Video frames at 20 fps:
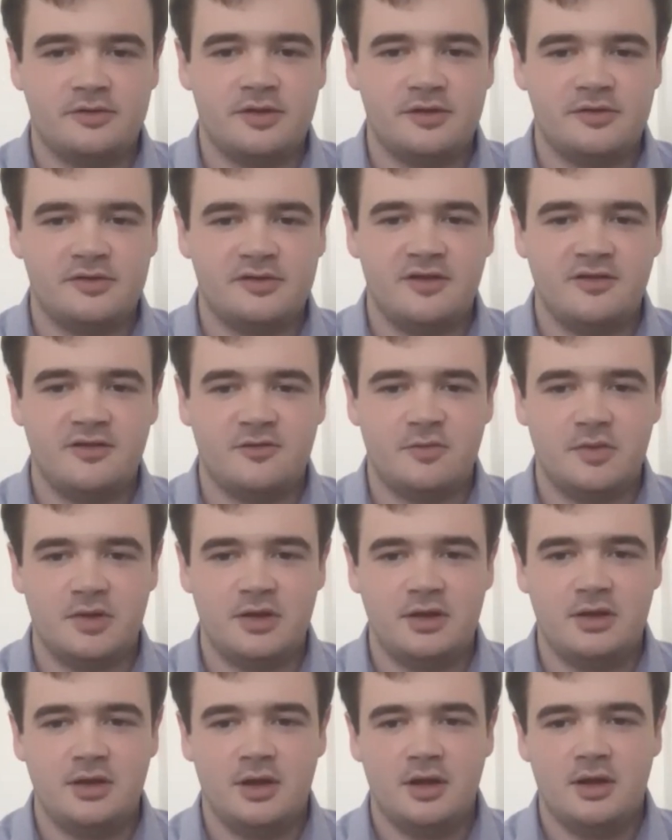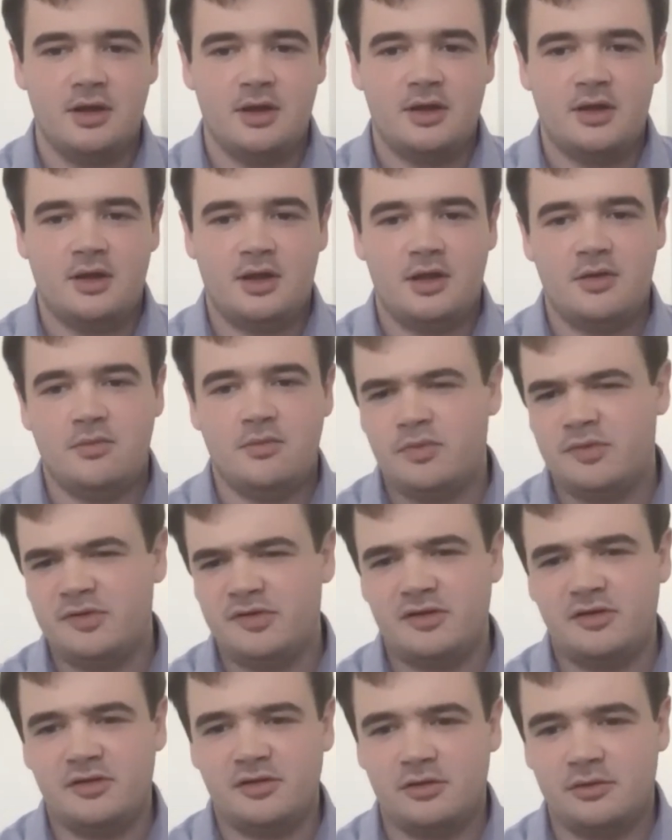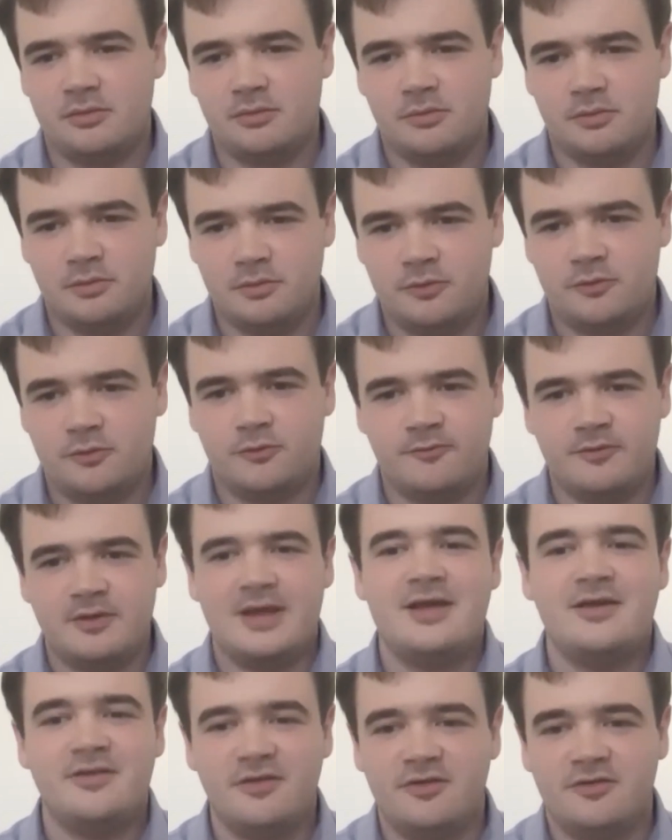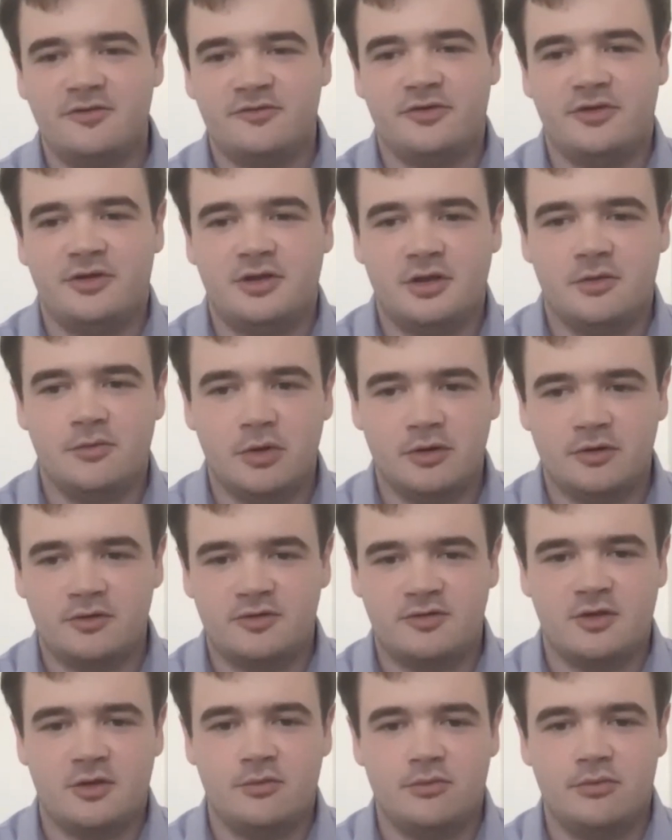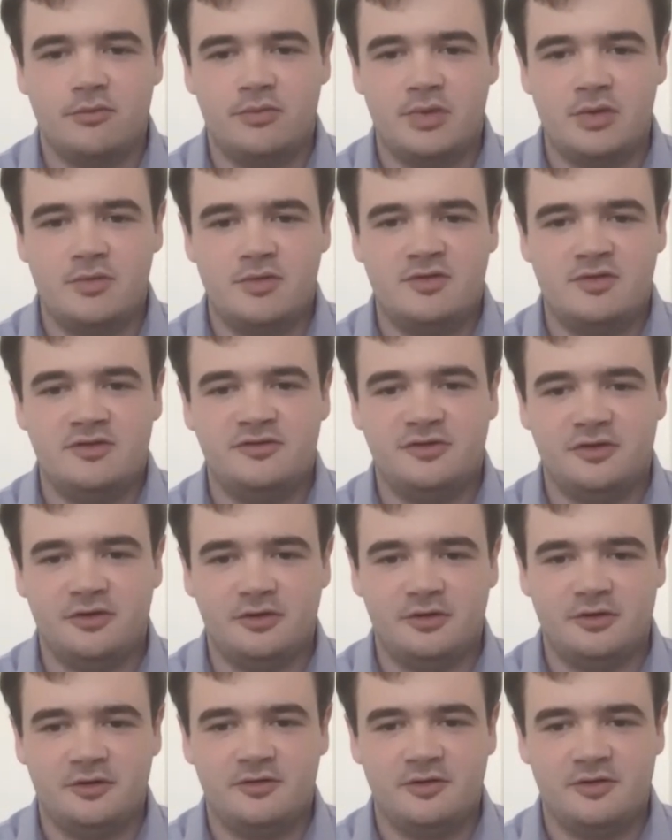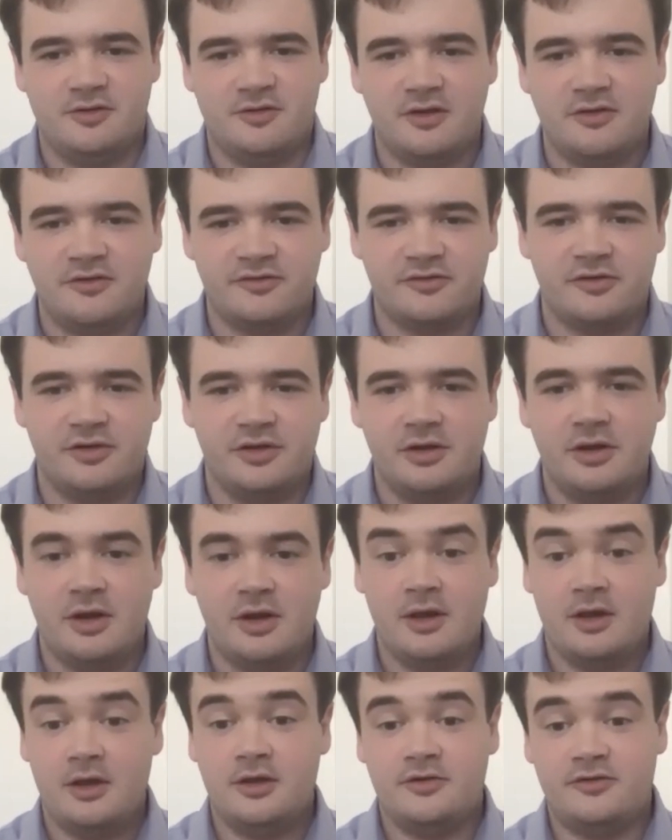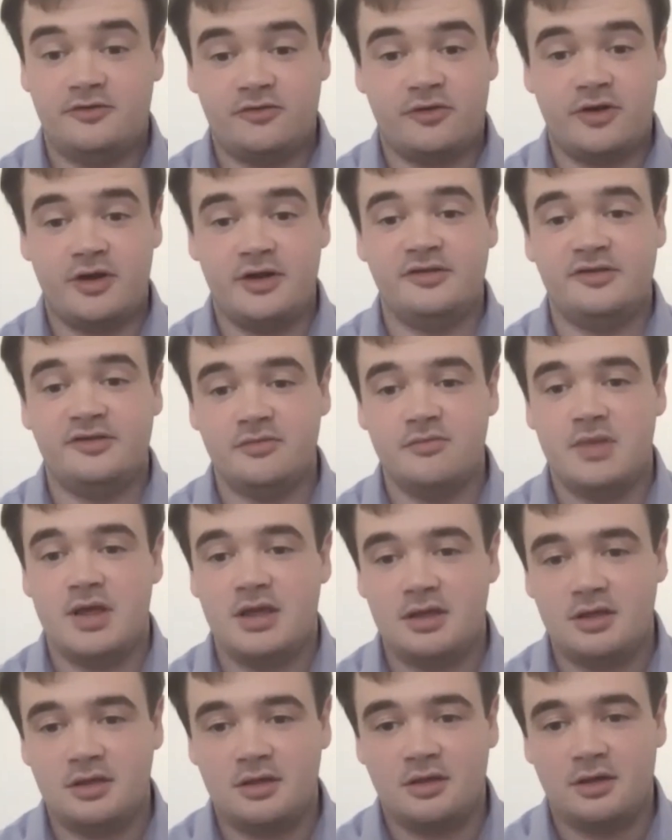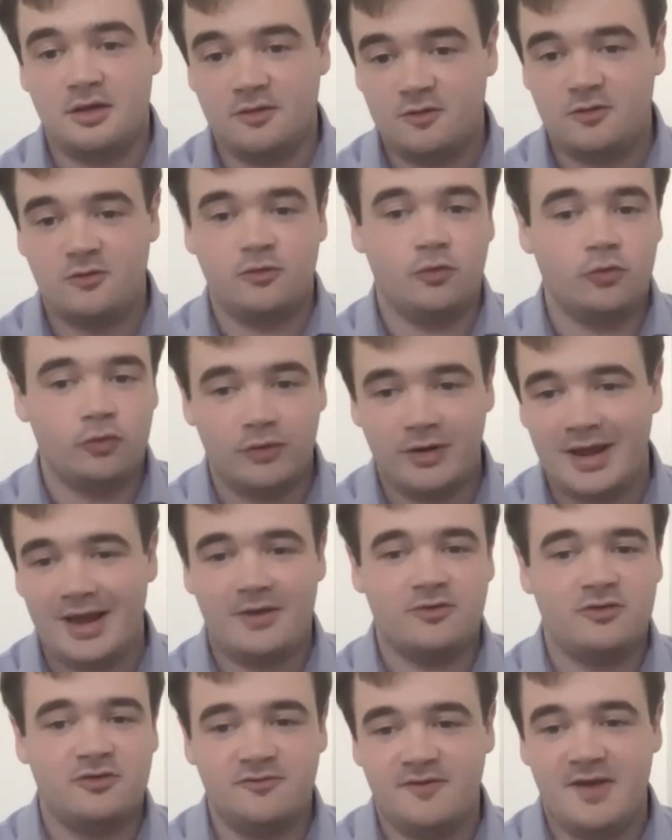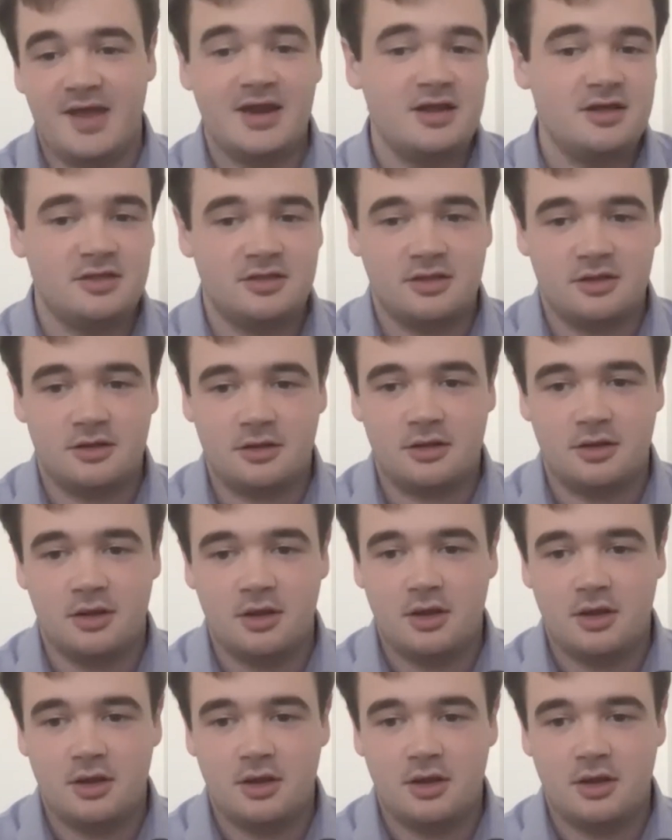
there tends to be a particular sort of lazy streak amongst some BBC journalists, essentially trying to make a story out of anything?